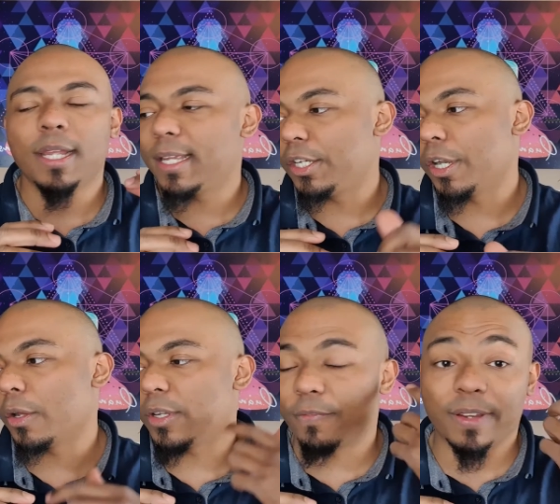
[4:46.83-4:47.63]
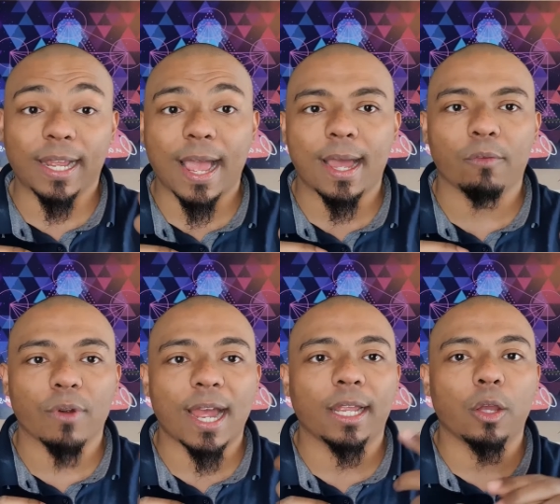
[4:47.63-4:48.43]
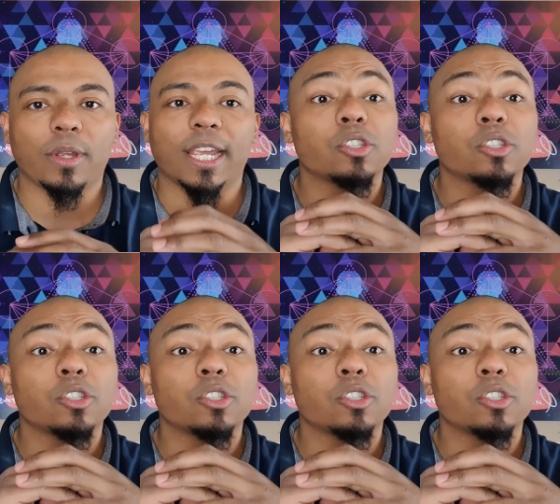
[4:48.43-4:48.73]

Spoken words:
You think, right, okay,